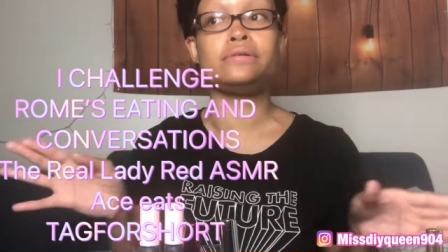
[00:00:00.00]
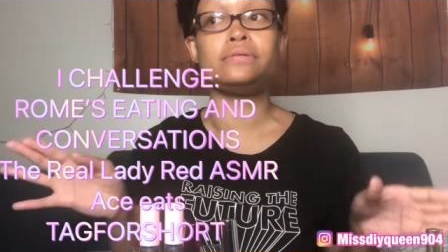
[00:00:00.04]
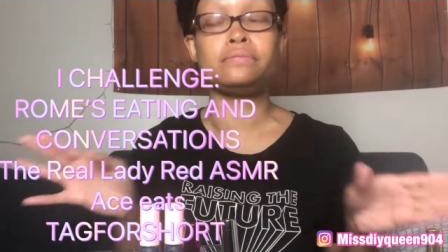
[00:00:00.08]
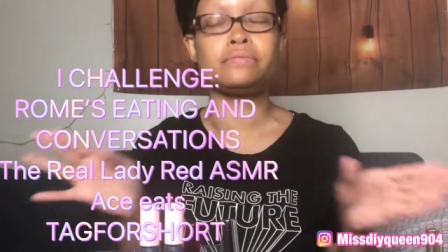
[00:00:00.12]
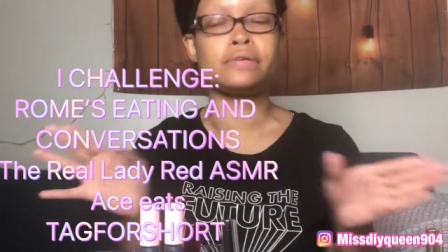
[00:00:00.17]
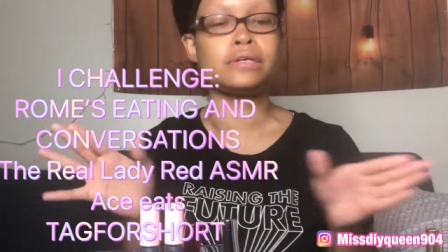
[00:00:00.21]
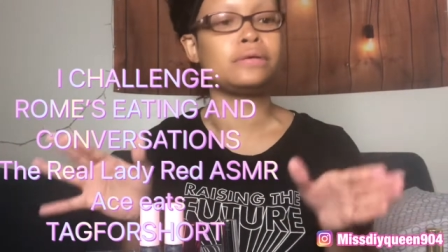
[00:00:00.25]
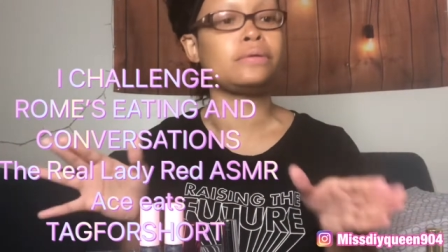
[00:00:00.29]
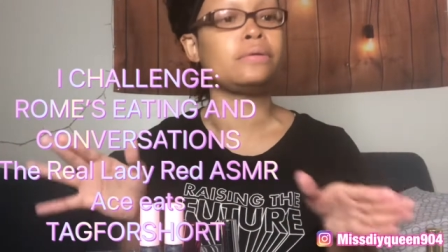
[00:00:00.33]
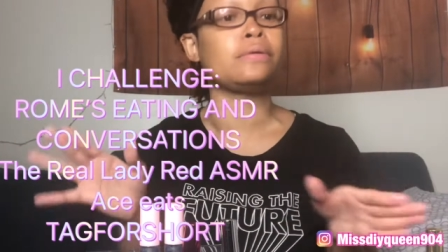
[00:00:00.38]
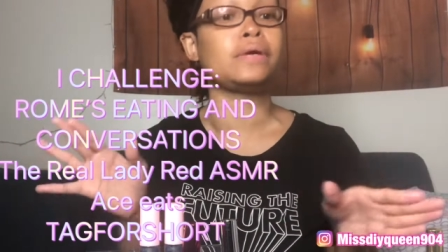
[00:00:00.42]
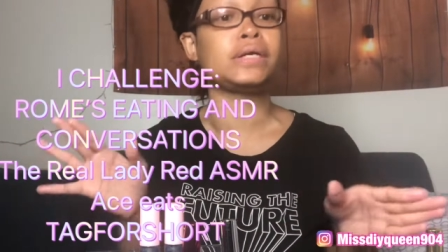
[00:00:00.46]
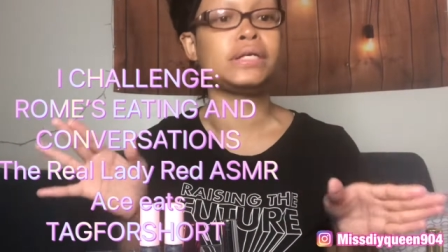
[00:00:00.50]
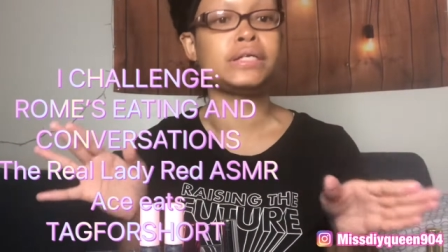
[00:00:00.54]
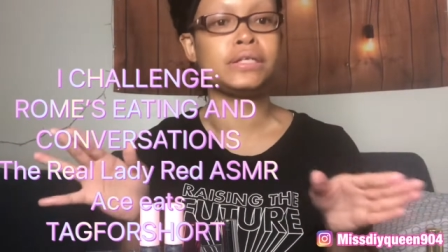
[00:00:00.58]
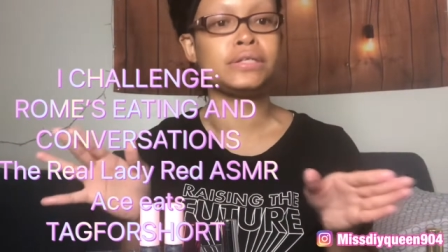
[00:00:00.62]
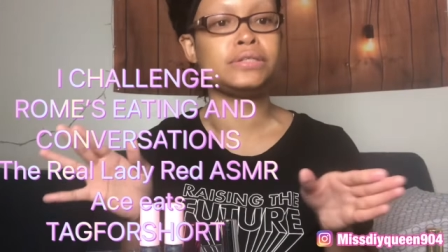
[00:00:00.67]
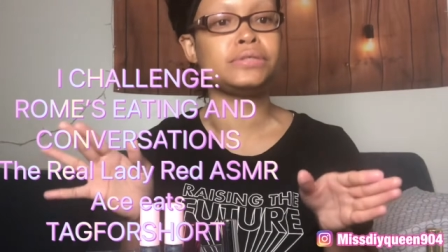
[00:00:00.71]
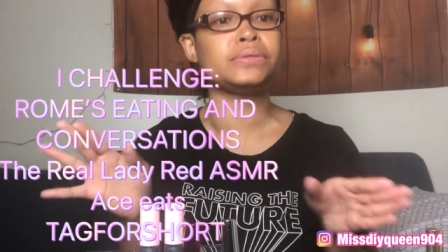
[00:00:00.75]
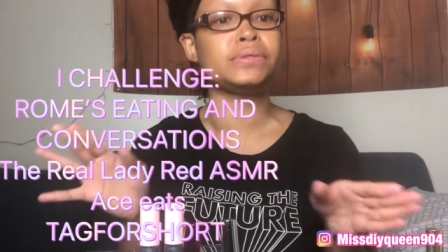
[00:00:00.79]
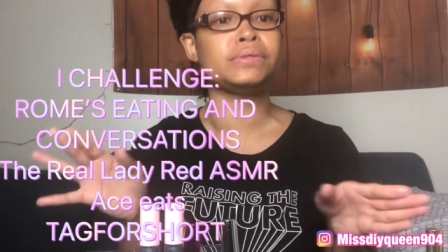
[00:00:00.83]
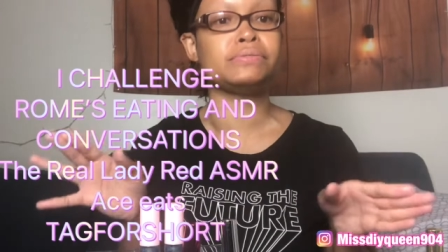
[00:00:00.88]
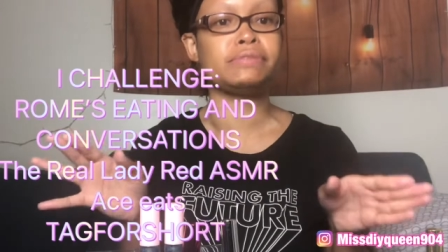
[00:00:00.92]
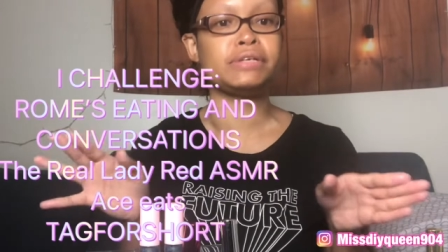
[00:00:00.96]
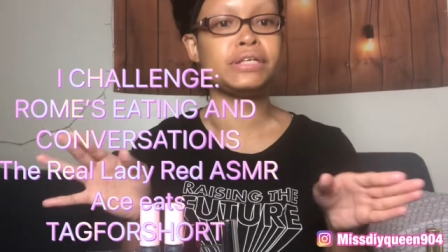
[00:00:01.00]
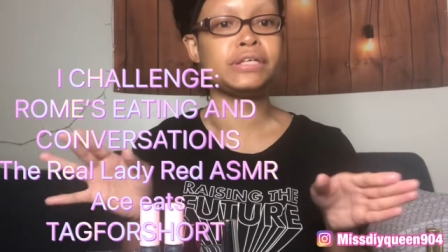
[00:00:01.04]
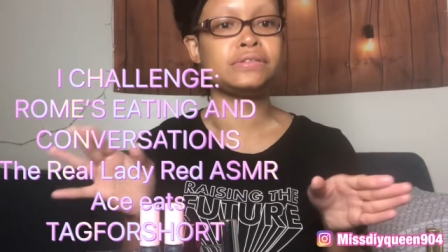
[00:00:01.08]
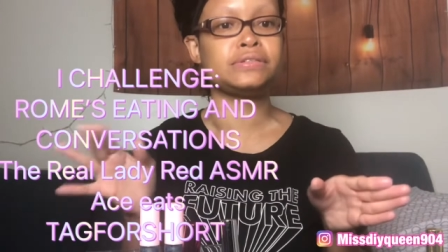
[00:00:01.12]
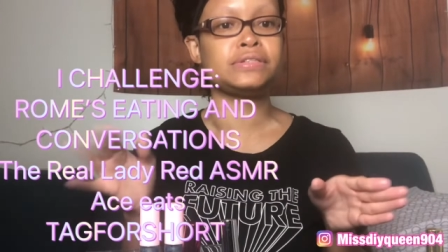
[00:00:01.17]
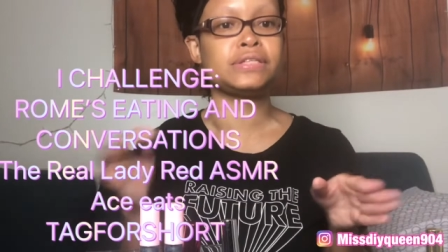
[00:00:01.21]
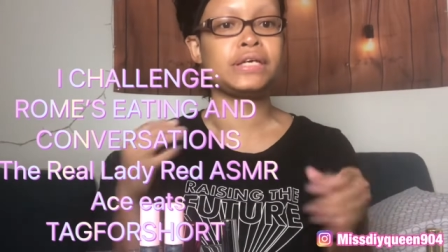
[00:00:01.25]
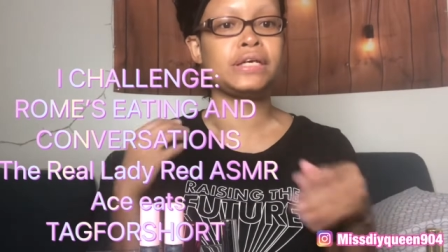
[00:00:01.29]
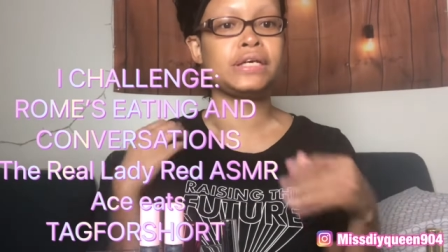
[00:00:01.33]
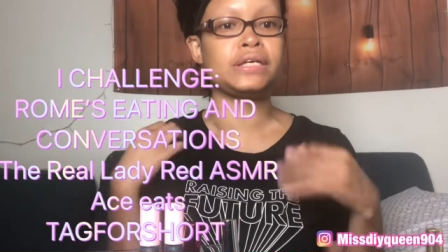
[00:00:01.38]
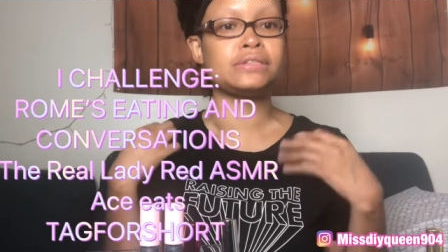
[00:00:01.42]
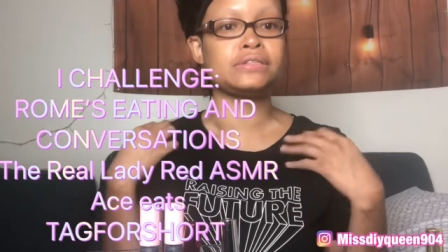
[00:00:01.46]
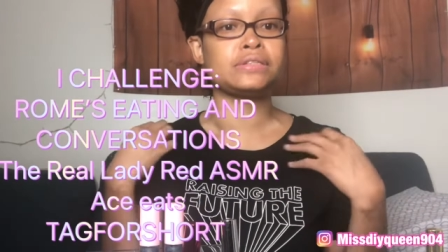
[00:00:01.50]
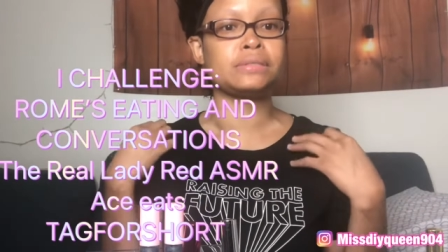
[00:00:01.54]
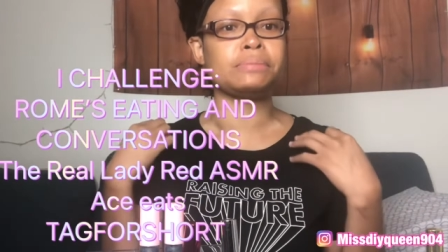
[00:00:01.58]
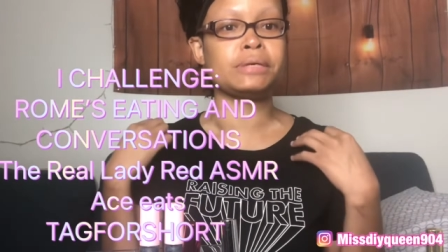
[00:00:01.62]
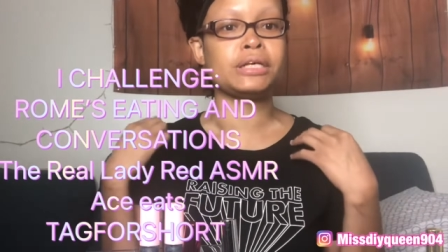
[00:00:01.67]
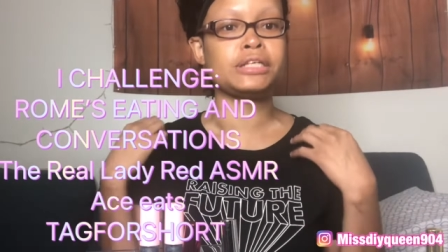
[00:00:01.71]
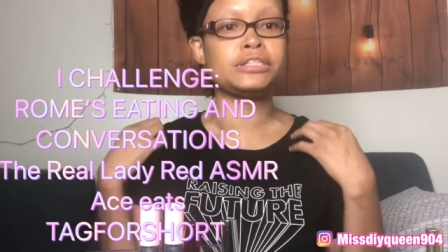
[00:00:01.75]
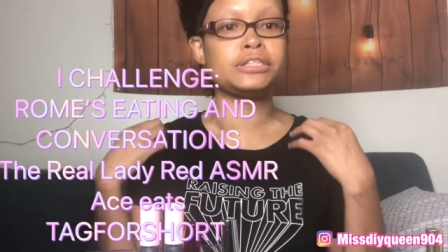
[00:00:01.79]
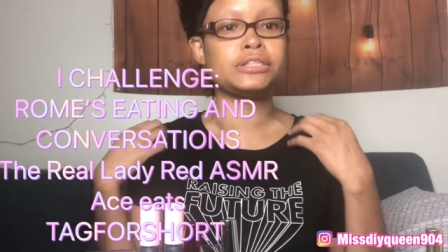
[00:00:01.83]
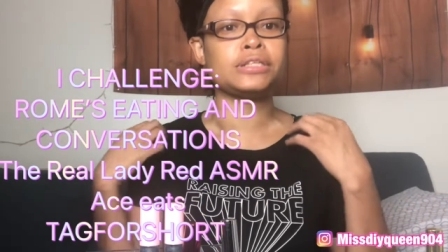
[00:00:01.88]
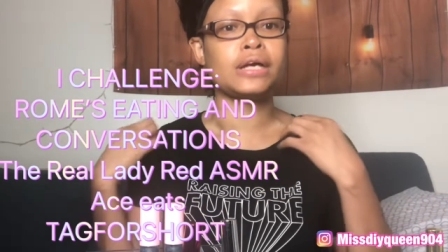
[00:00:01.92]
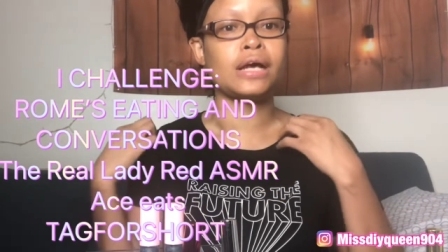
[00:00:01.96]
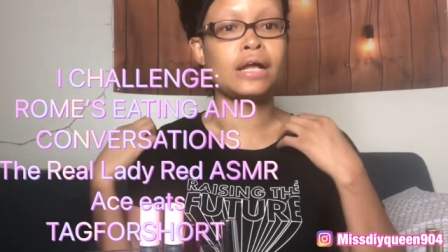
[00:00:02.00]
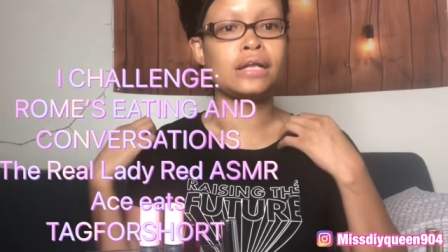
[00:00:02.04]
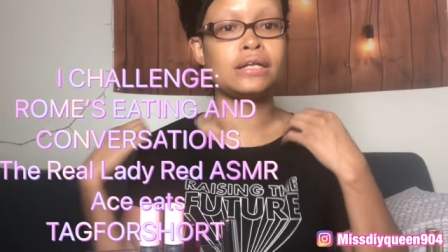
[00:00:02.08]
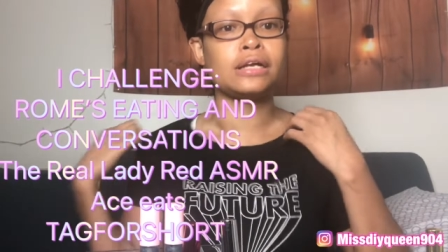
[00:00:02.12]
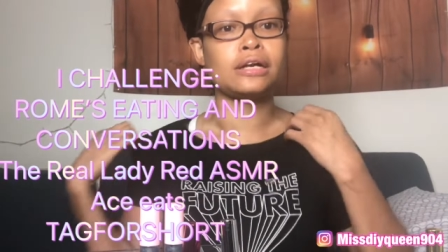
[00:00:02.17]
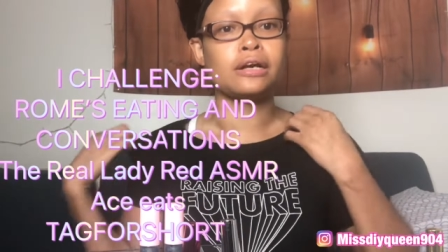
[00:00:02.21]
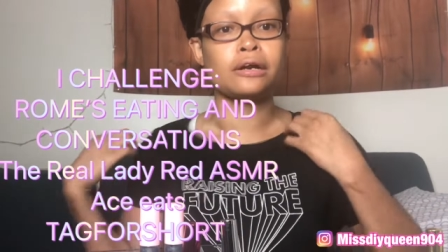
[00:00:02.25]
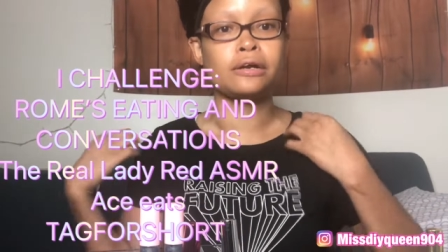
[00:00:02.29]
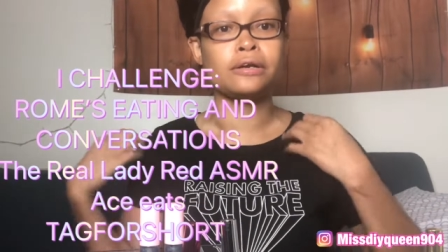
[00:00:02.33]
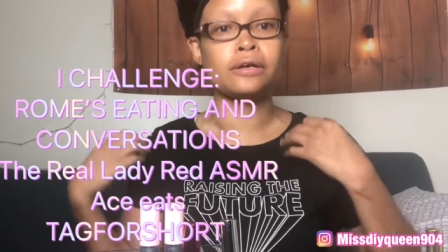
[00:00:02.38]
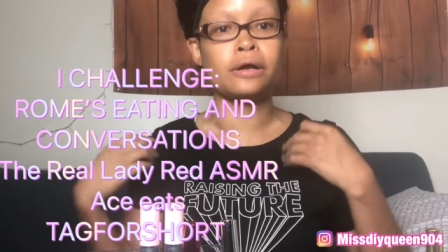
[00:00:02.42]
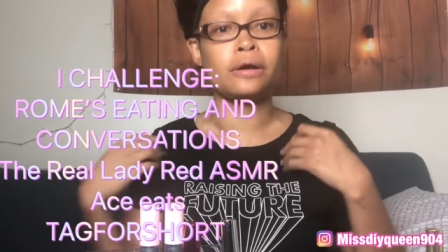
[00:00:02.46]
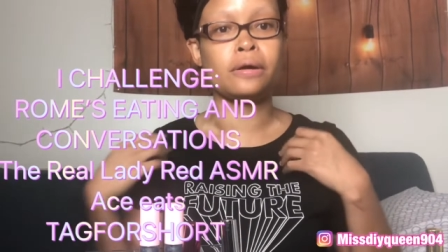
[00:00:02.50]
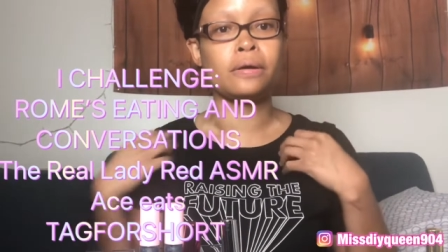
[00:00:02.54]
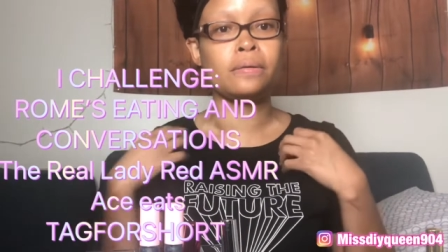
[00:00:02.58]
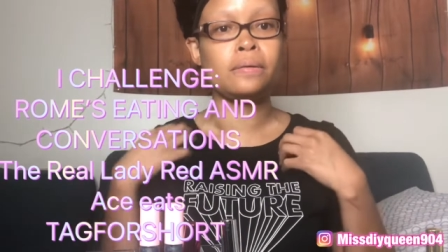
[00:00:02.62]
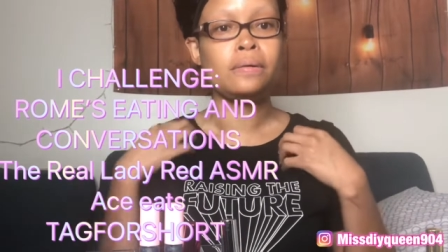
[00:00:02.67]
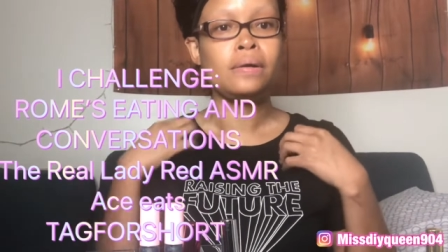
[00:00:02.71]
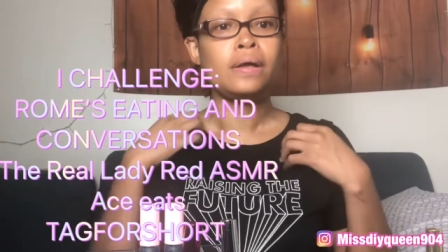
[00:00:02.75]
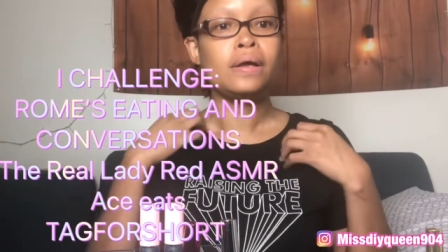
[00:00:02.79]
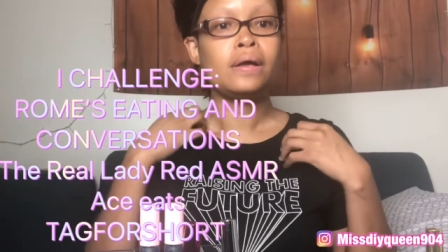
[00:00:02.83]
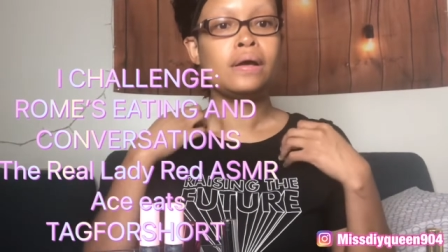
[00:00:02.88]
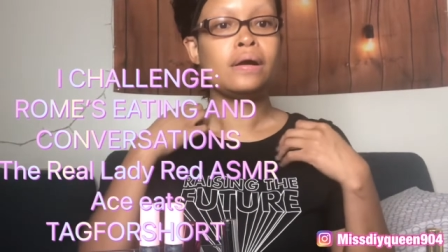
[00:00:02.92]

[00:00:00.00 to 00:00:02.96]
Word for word: recording and doing videos again. So make sure y'all let her know.